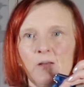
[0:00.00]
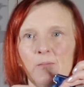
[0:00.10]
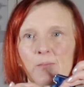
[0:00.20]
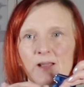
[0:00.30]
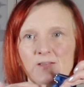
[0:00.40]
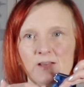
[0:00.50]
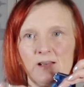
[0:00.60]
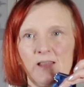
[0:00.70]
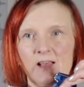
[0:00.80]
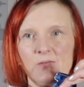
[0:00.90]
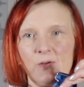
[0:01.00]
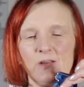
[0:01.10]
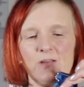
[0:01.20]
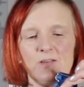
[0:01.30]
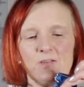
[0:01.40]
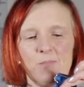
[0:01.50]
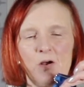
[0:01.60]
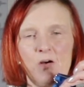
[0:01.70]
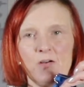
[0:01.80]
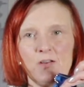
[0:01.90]
basically that's where you need to
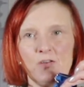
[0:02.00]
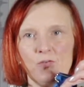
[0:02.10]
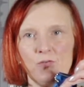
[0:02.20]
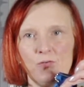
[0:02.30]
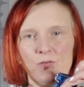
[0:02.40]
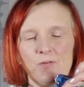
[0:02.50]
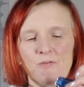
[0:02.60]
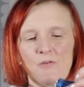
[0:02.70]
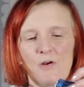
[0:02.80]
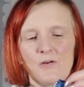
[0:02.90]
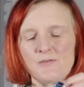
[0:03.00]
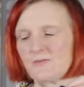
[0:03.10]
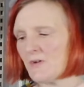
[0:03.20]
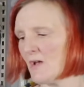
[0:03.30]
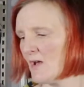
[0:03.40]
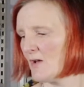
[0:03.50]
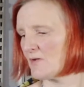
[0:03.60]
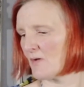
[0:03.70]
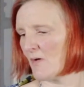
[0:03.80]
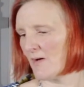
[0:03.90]
mark your cross.
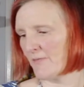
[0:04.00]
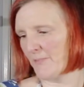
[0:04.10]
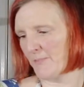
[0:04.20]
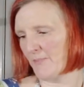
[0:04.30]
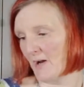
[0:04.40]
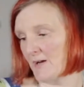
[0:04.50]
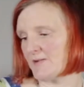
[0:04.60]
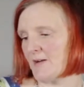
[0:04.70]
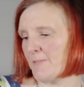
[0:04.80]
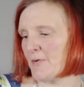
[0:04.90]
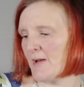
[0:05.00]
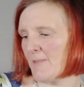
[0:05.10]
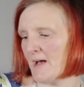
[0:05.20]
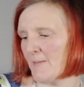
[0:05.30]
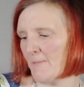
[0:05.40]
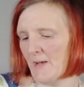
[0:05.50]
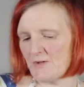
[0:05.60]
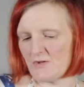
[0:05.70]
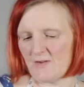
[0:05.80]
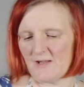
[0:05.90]
So I've, like I said, I
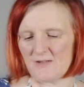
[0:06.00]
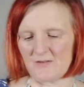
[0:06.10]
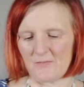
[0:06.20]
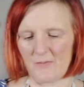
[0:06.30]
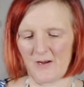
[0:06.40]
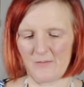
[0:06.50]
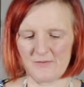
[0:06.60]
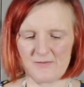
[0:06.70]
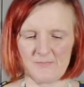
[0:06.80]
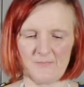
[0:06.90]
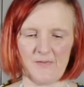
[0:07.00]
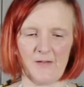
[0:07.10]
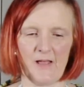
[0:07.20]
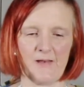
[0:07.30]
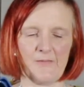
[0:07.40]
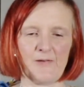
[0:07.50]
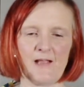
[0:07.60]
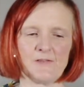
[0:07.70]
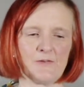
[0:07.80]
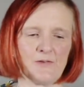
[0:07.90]
pre-measured this when I had it
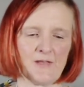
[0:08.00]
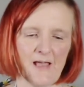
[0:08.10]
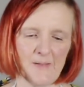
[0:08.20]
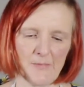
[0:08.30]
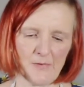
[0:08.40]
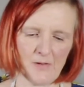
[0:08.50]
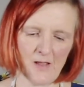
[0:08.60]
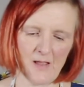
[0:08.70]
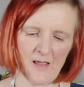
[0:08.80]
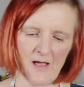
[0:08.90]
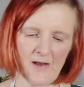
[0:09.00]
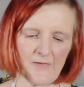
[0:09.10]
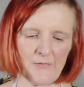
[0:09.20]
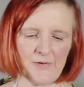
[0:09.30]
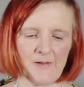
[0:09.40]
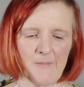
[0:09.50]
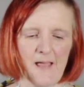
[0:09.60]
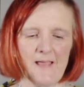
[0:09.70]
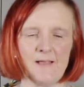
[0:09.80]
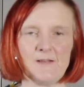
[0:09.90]
flat on the table, and I've already
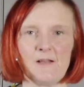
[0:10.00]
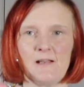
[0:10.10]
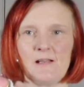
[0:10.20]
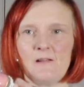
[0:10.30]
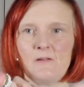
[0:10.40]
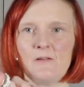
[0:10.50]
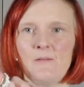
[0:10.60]
made a little